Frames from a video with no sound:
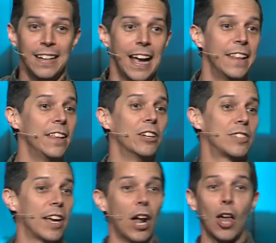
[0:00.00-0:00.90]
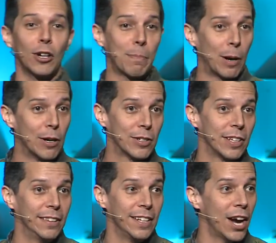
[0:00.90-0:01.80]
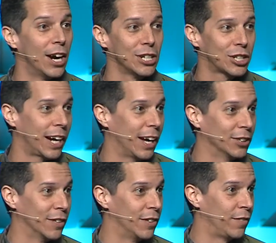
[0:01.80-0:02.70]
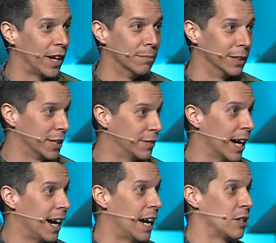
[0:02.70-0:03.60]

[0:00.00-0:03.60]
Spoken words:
And then there's that other person, the young child of the family of God,